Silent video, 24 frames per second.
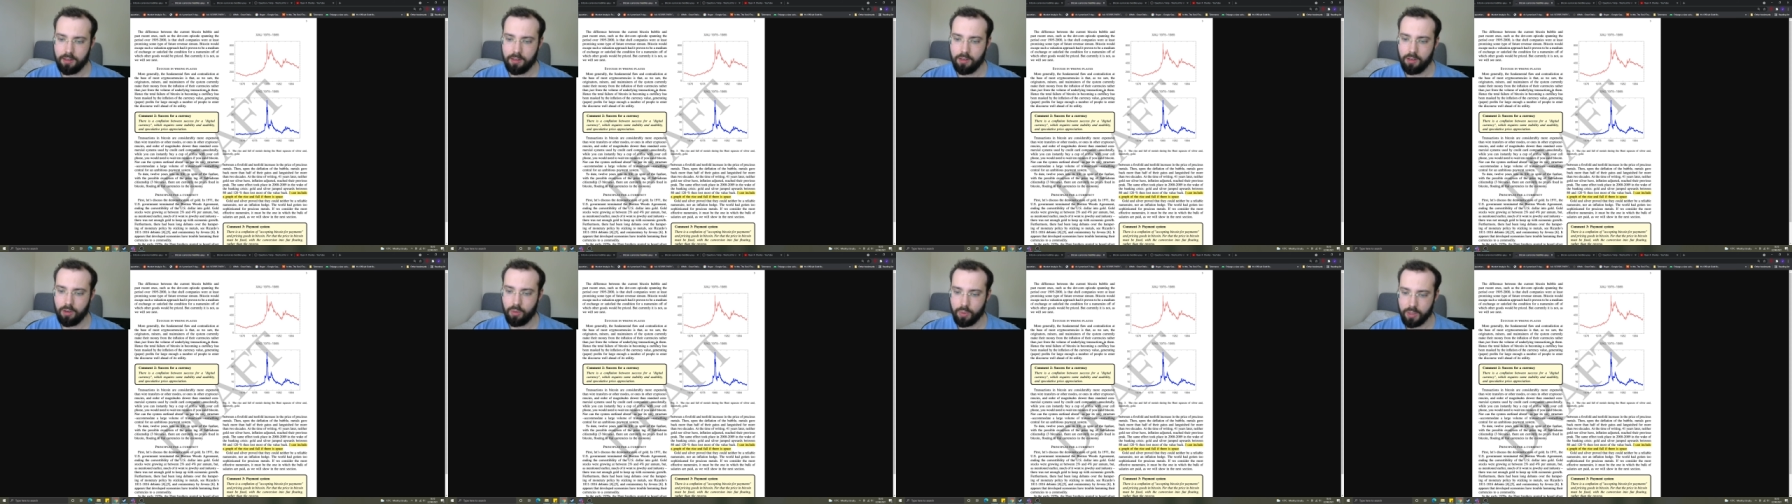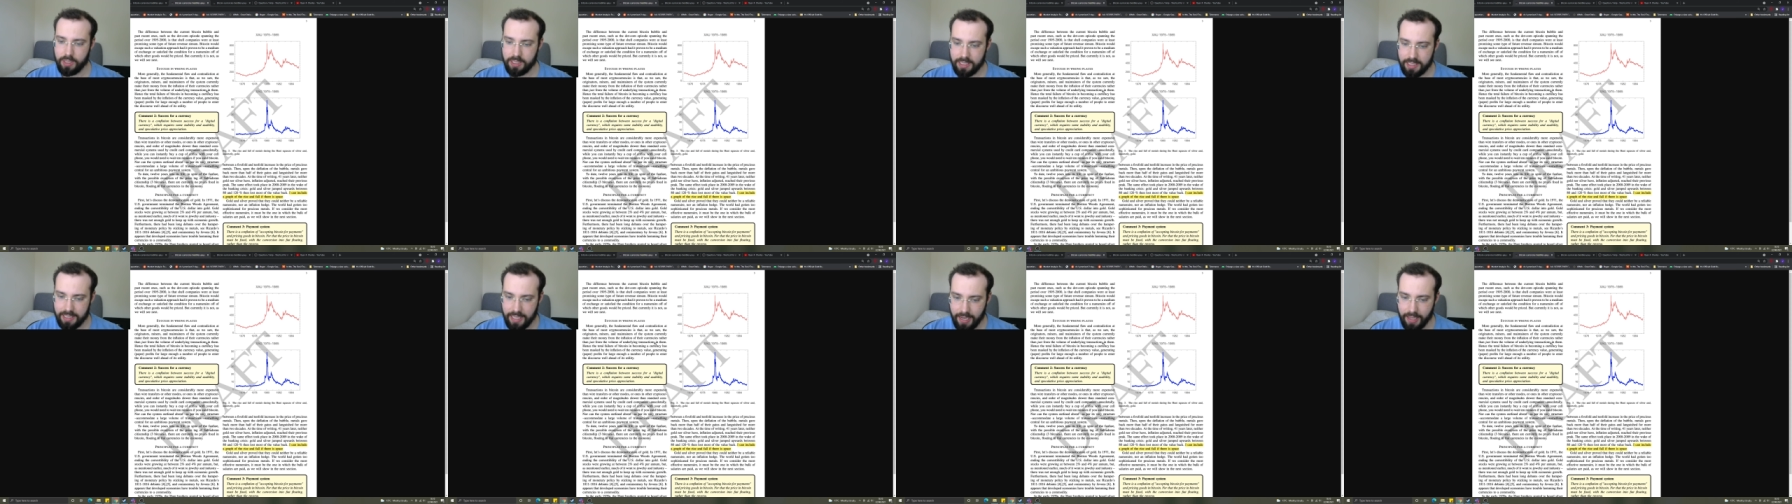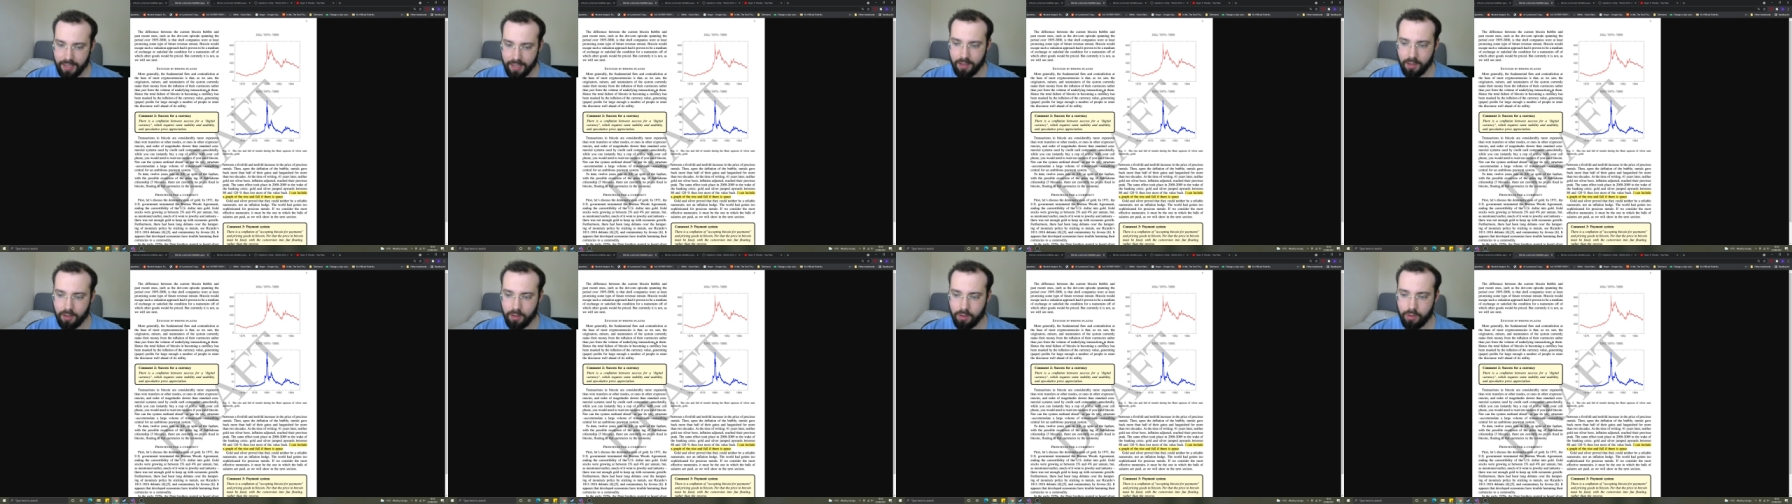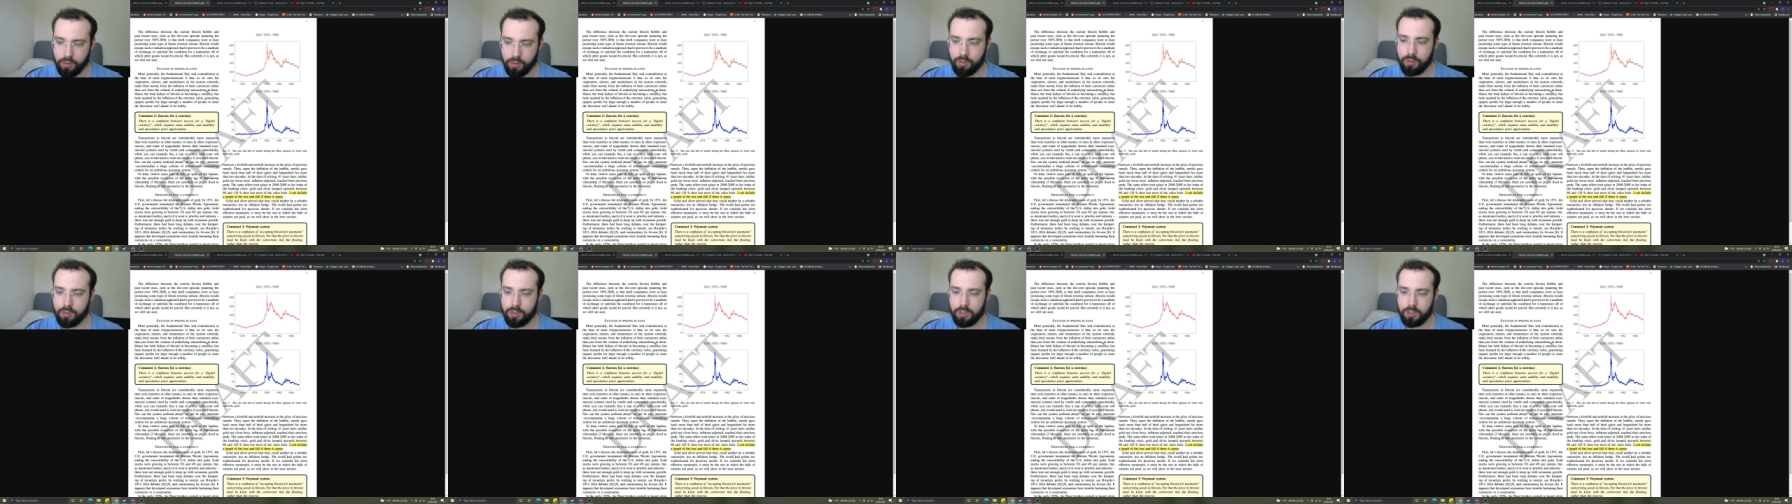No one is selling
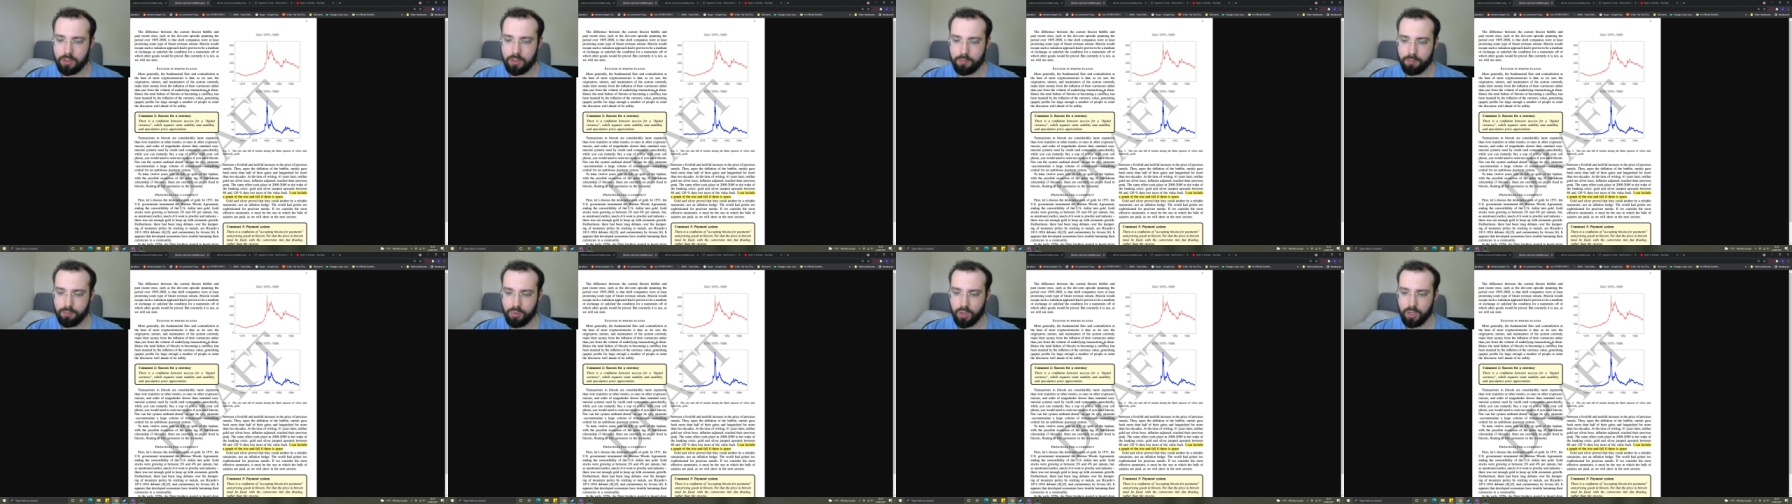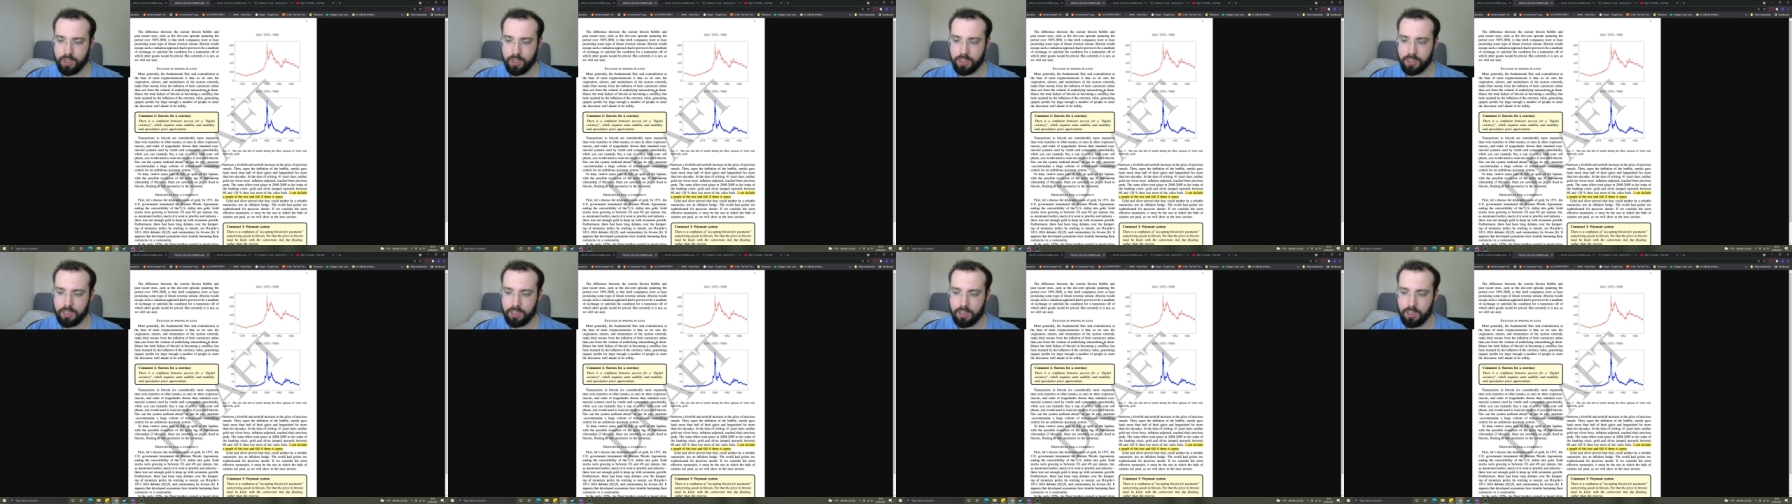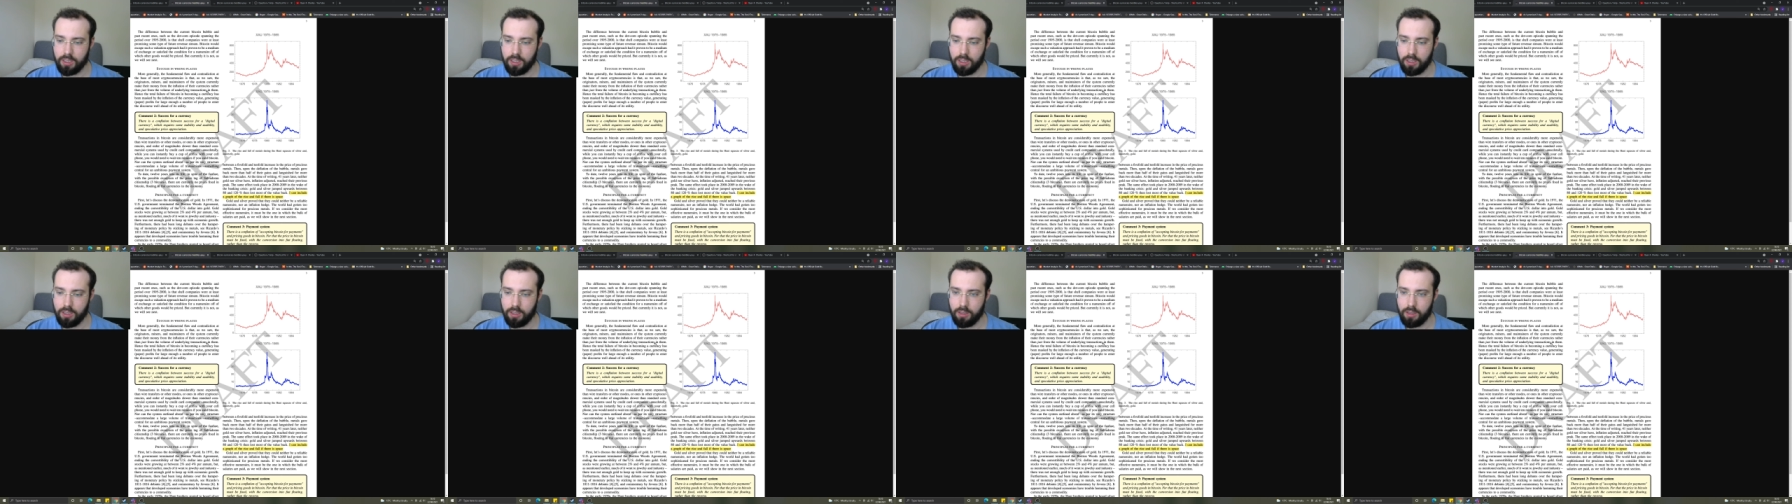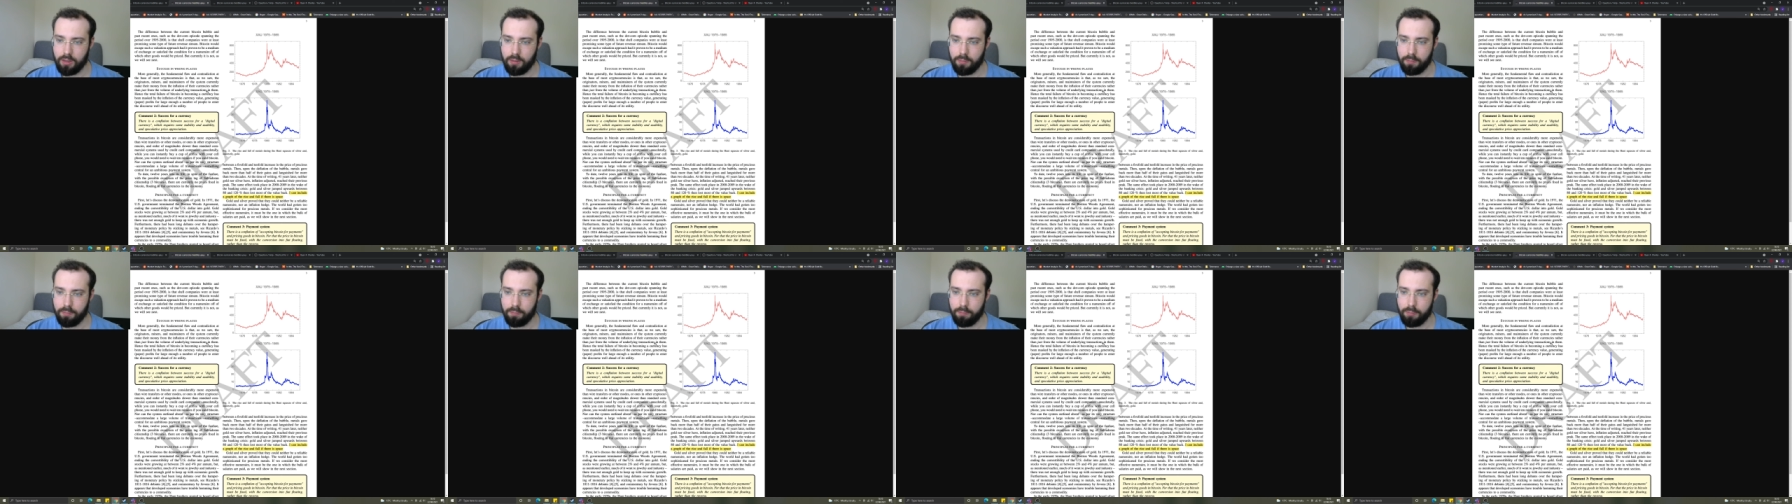goods priced
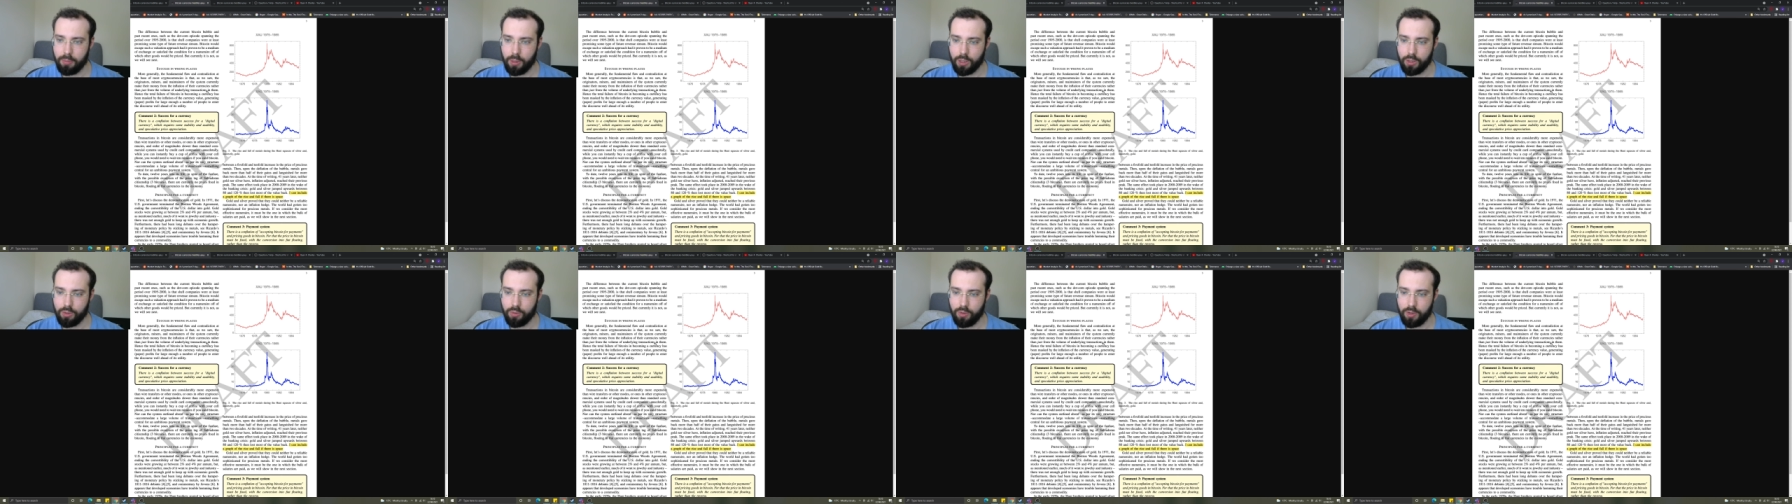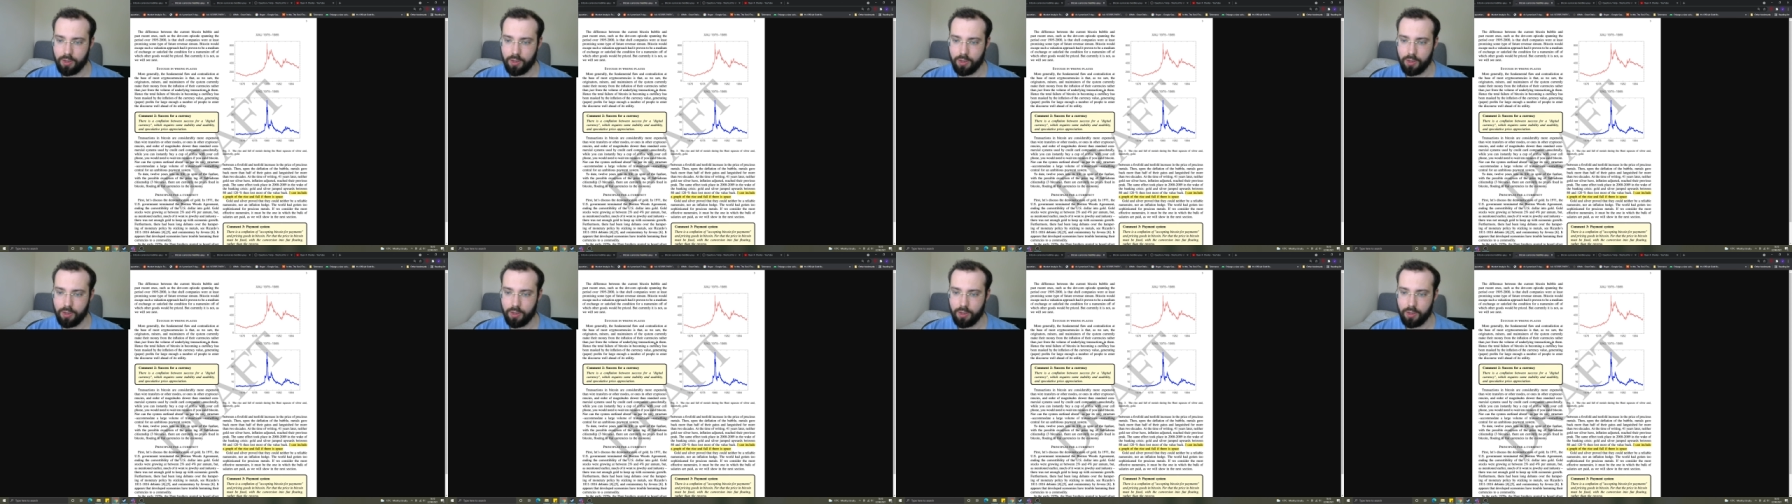in Bitcoin.